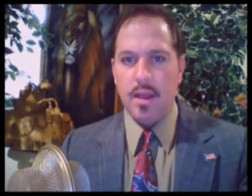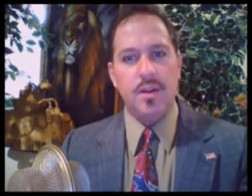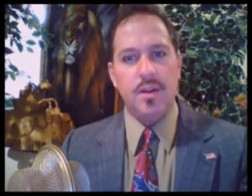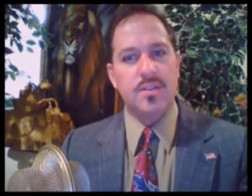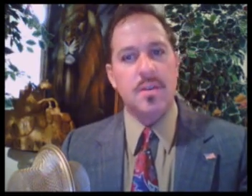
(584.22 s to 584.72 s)

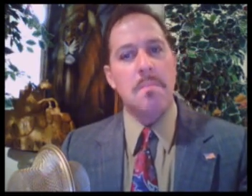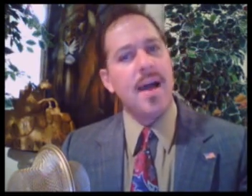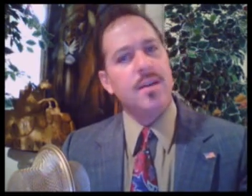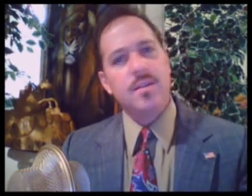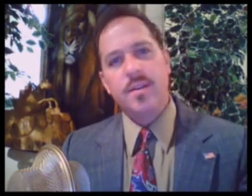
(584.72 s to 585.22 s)
There's a
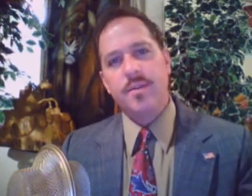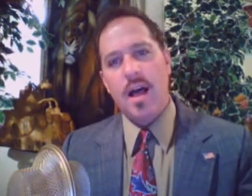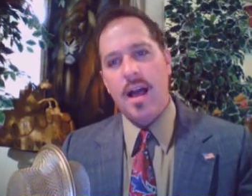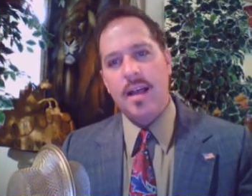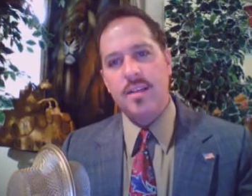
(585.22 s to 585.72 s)
mountain of
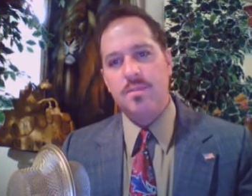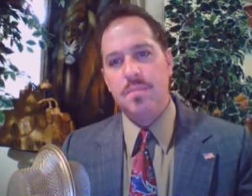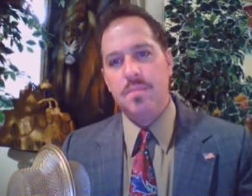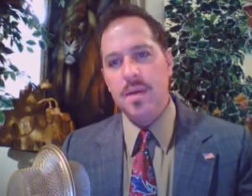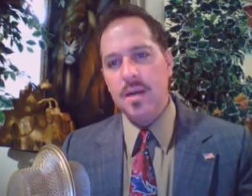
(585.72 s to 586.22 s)
lies
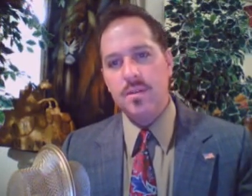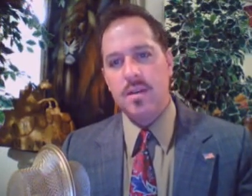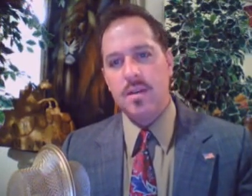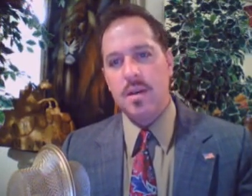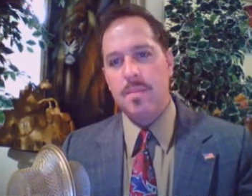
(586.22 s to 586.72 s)
built
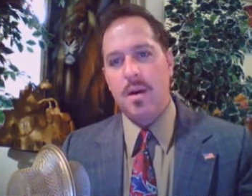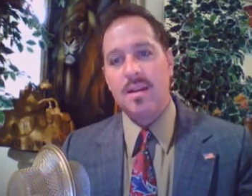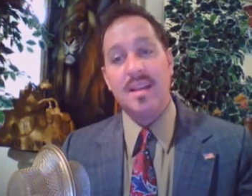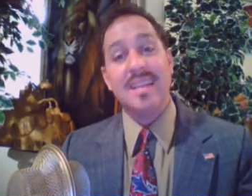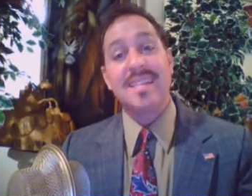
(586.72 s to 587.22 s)

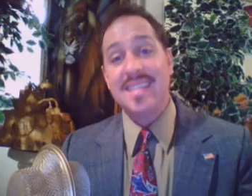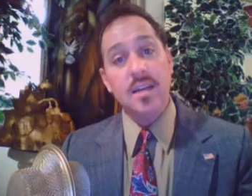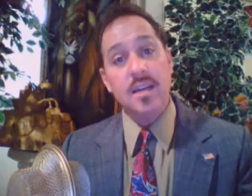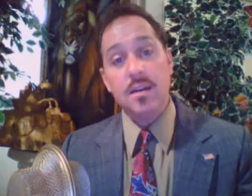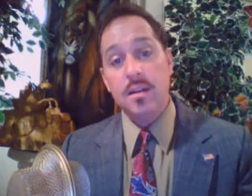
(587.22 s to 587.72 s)
upon a
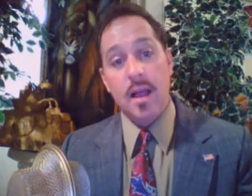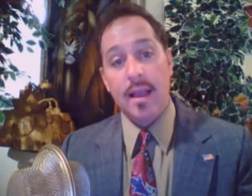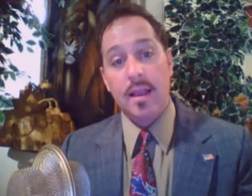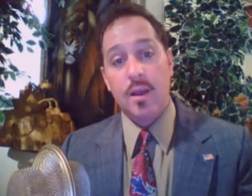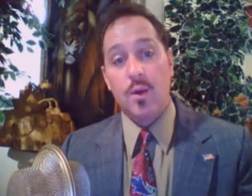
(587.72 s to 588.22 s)
single
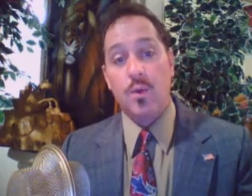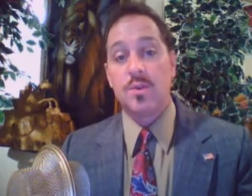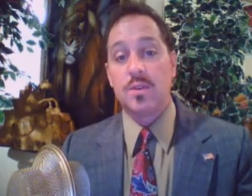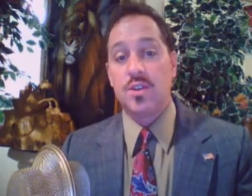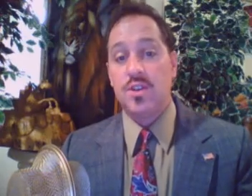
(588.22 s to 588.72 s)
lie, which
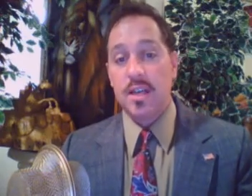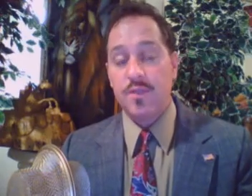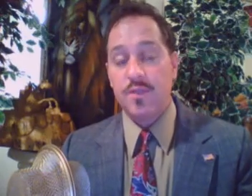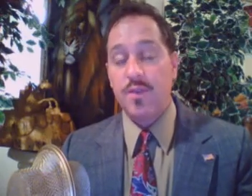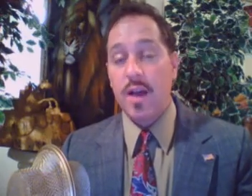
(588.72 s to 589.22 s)
was
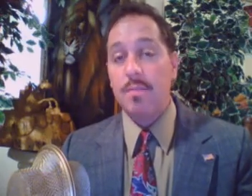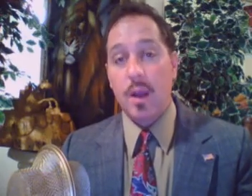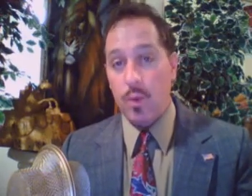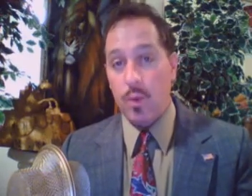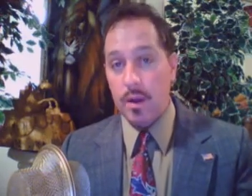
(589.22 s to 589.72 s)
justified by
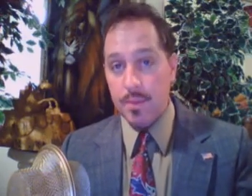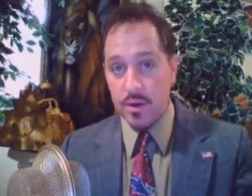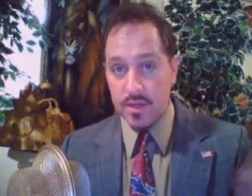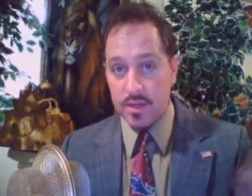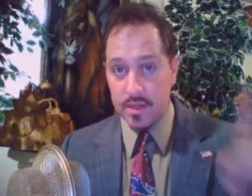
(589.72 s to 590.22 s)
one
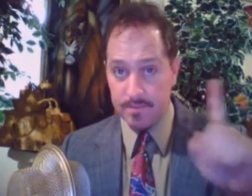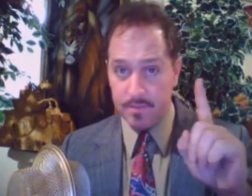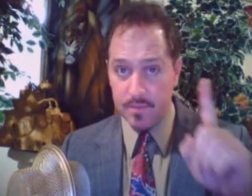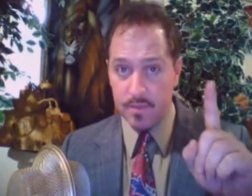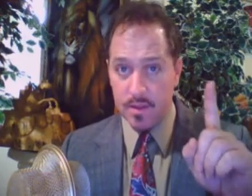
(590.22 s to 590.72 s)
person,
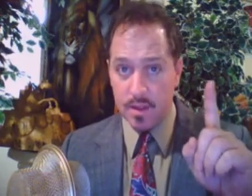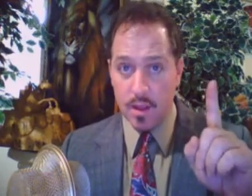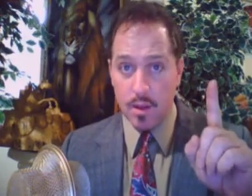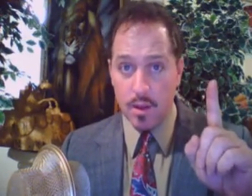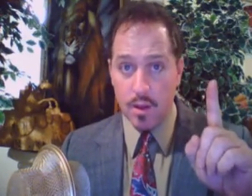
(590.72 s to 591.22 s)

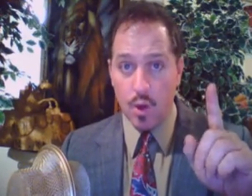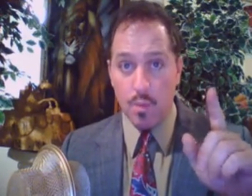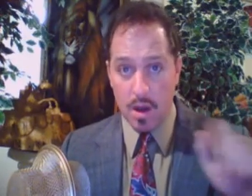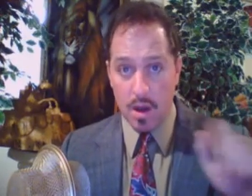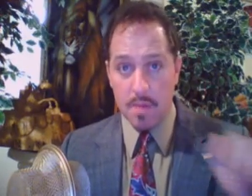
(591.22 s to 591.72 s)

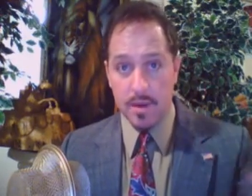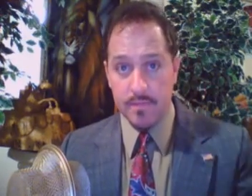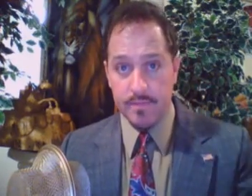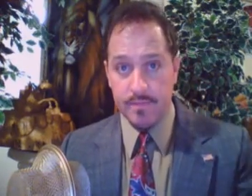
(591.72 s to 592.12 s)
Obama.